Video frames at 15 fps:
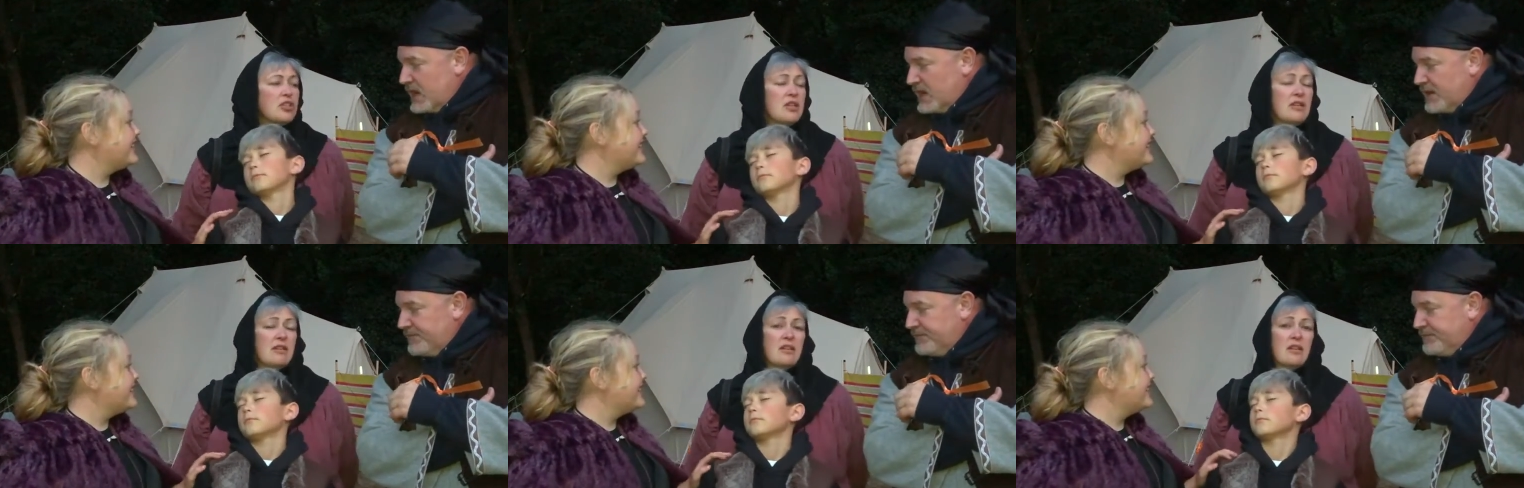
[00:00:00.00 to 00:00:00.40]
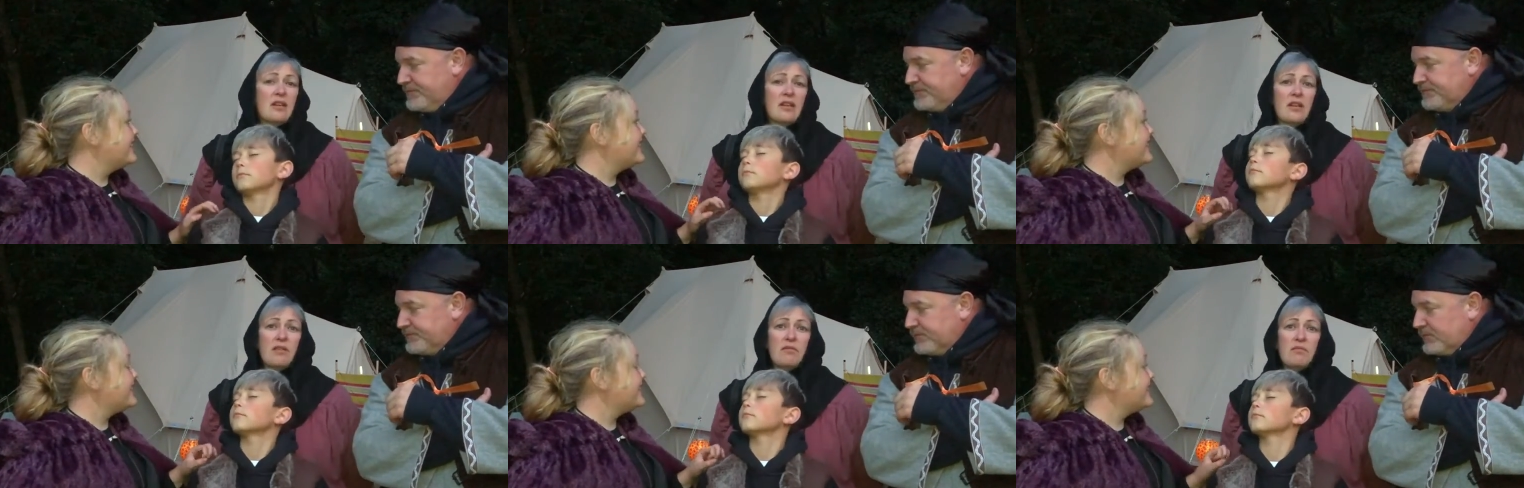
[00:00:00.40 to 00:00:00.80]
Speaker 1: she yeah.
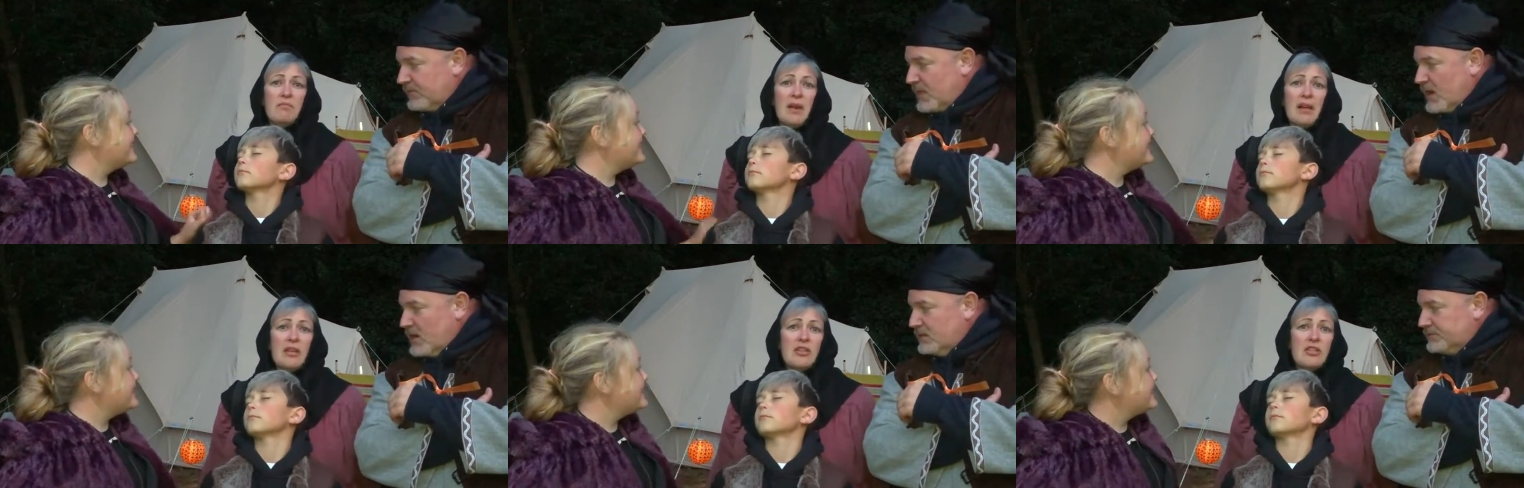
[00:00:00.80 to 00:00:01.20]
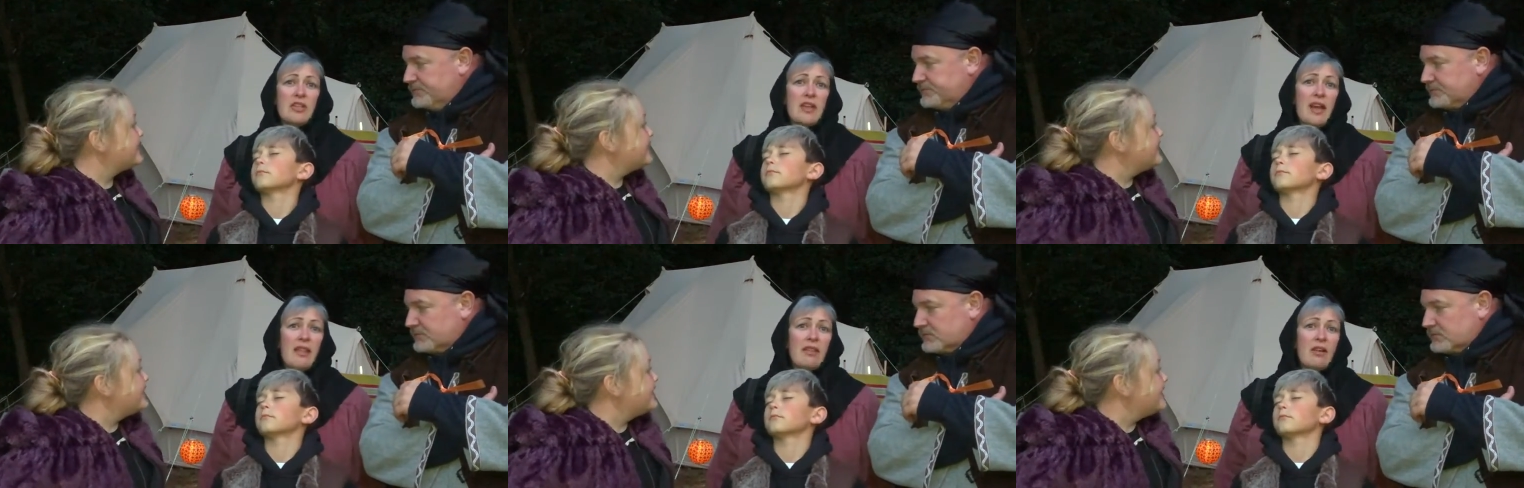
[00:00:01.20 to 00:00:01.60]
kind of managed
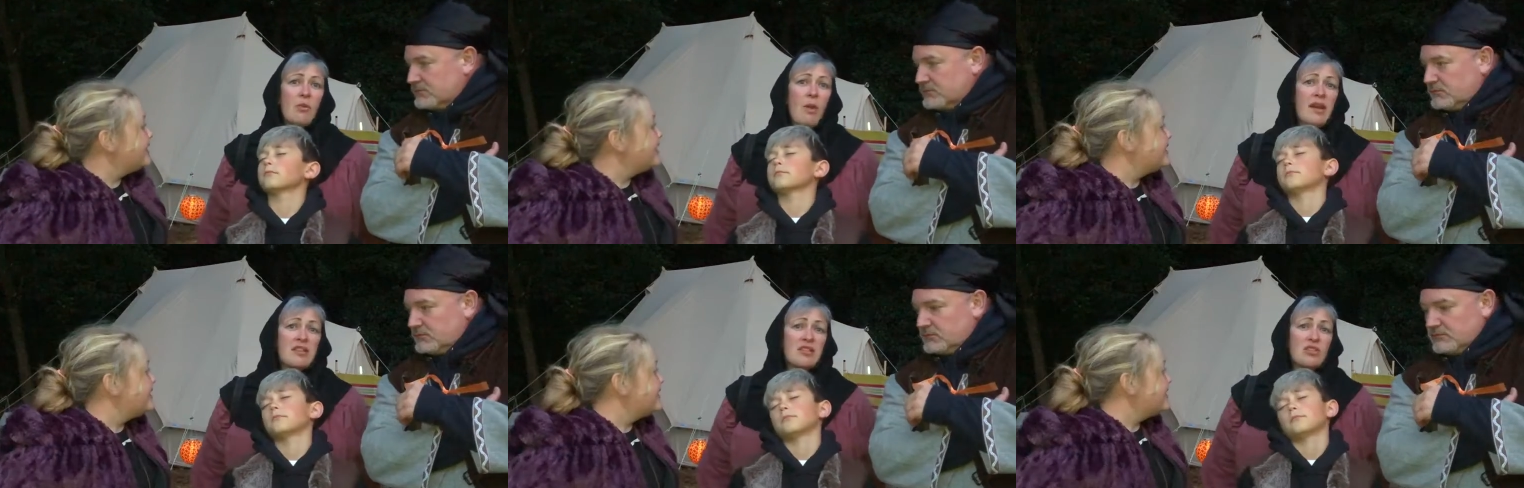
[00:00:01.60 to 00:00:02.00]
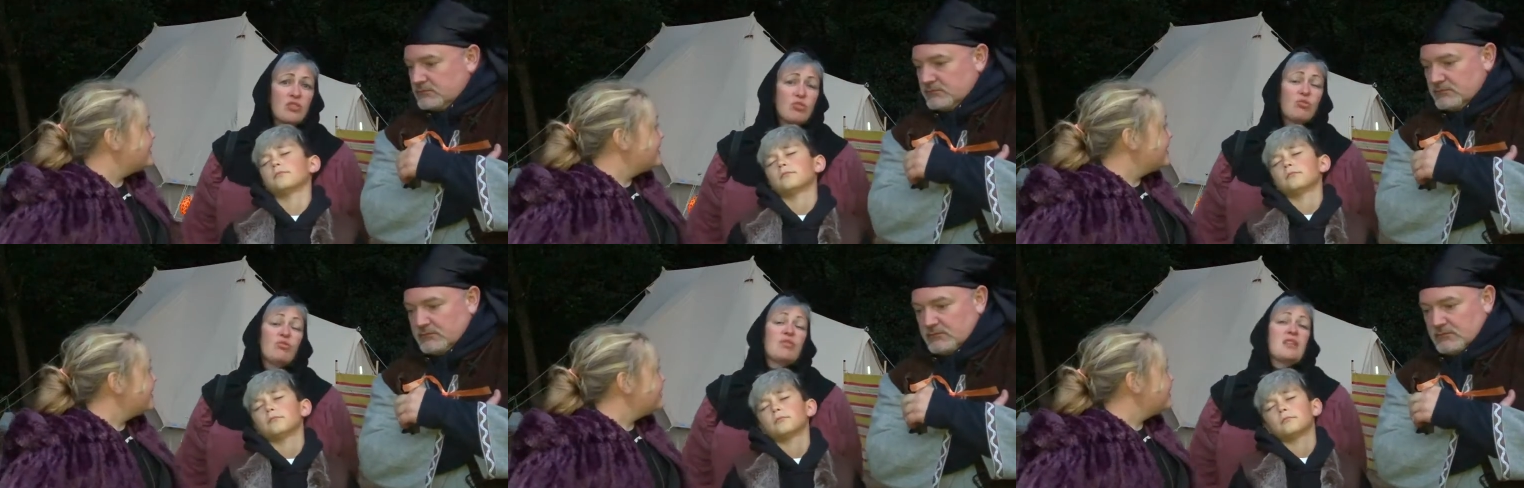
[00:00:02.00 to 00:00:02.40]
to get the quest
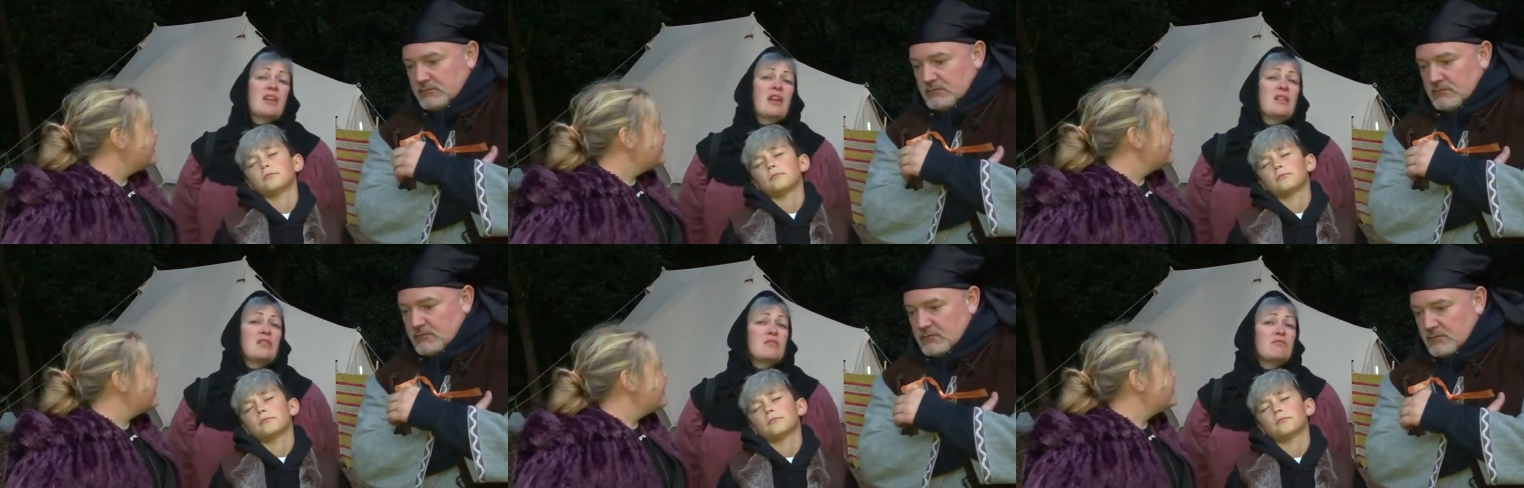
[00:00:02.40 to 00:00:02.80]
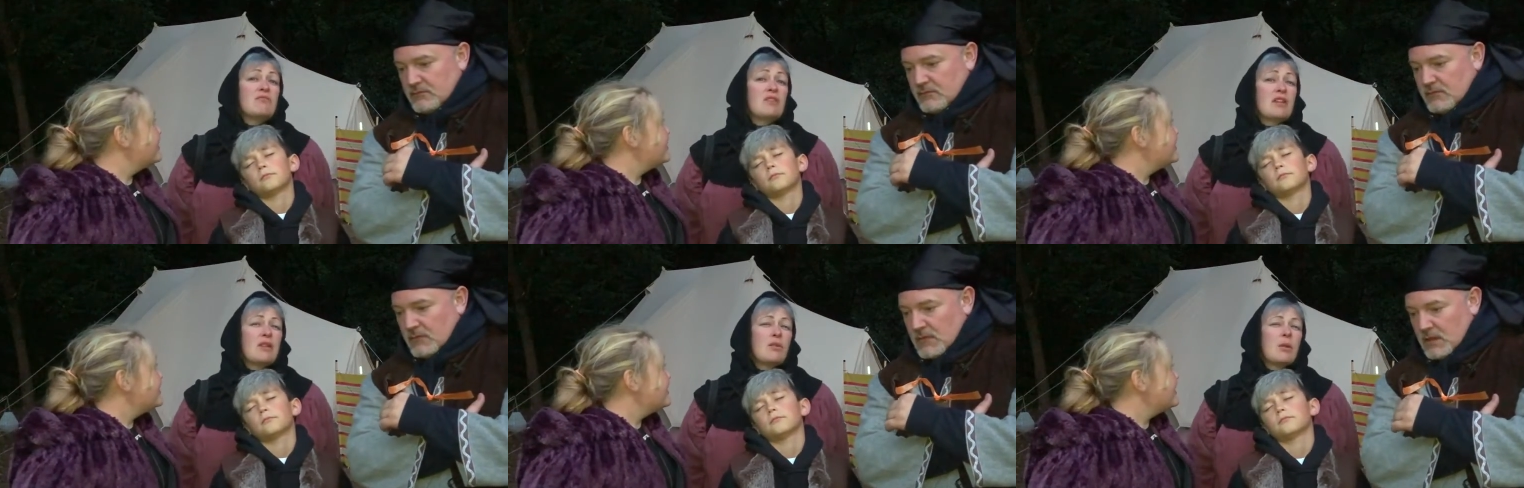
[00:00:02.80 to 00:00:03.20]
sorted
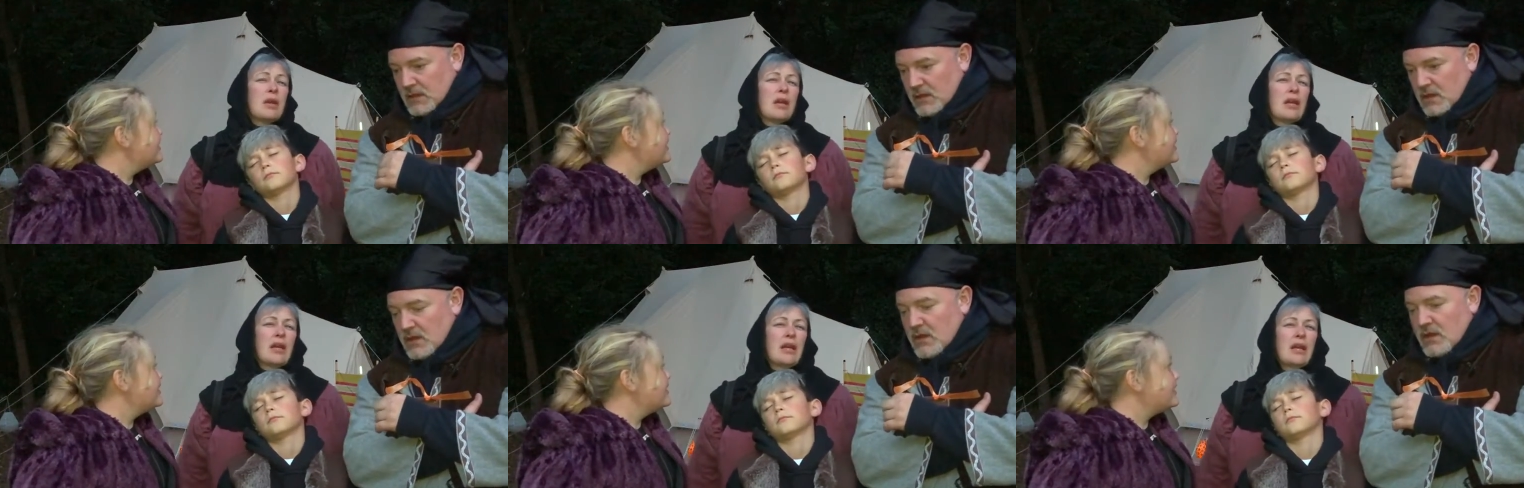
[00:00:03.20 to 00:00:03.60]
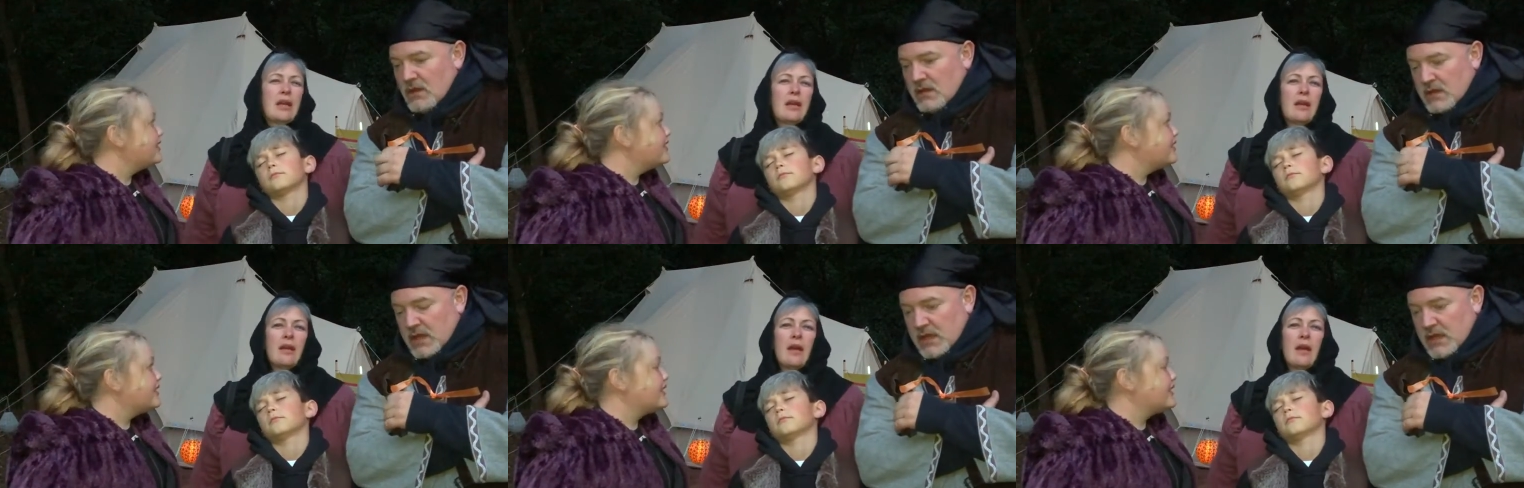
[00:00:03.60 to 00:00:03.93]
really quickly.